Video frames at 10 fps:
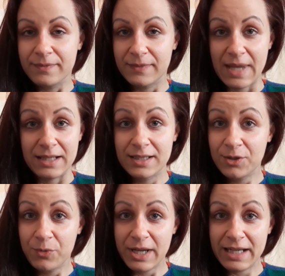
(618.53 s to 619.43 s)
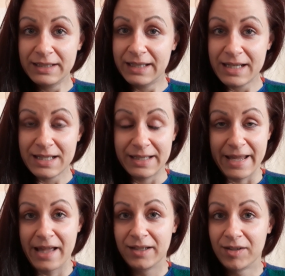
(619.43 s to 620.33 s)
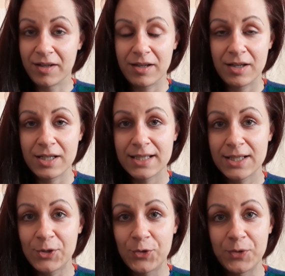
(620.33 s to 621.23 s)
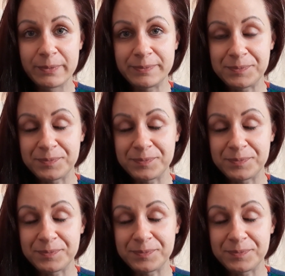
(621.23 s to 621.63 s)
that's the way it is then. So